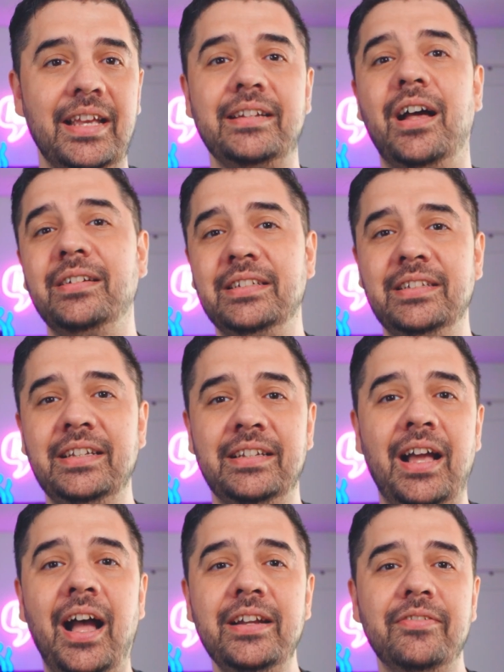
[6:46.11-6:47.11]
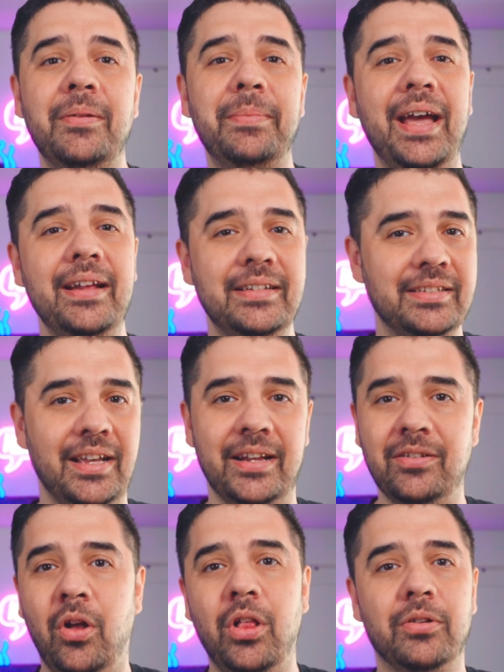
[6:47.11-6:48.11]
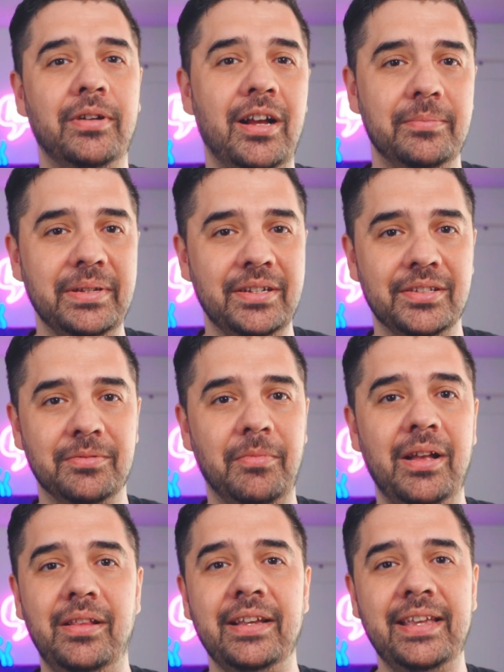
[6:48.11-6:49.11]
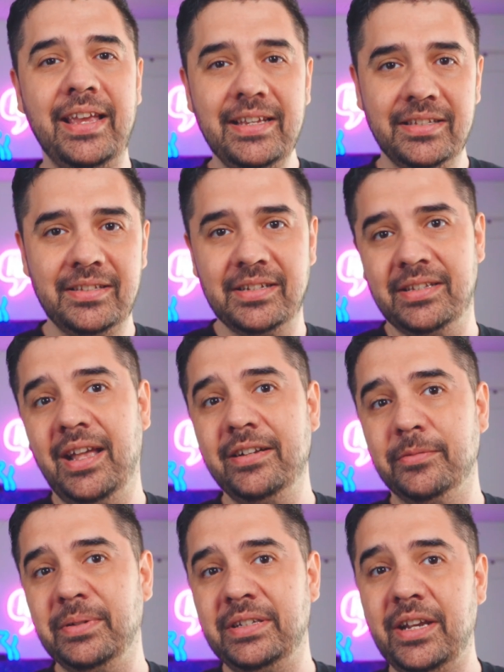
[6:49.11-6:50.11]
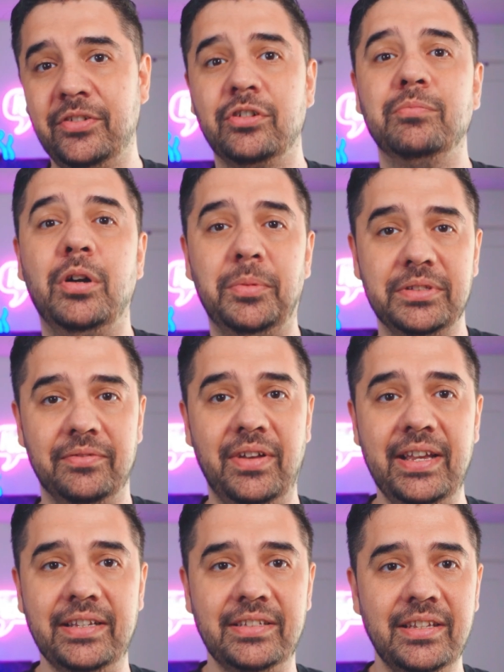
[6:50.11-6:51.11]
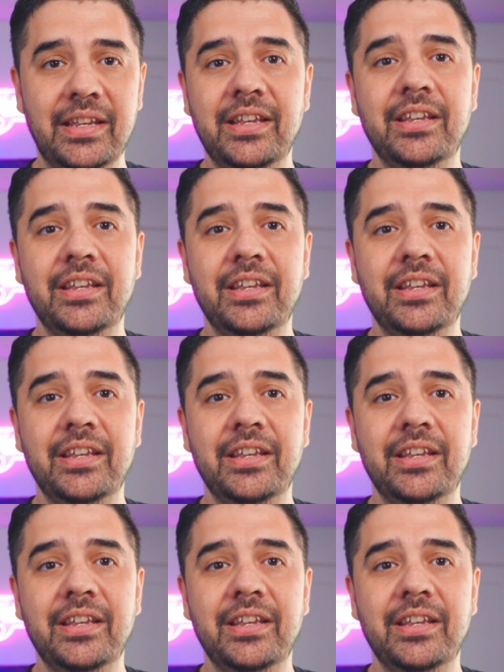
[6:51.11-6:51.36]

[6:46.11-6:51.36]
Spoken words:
And honestly, kind of a bad design all around, because while a case is designed to protect your mobile device,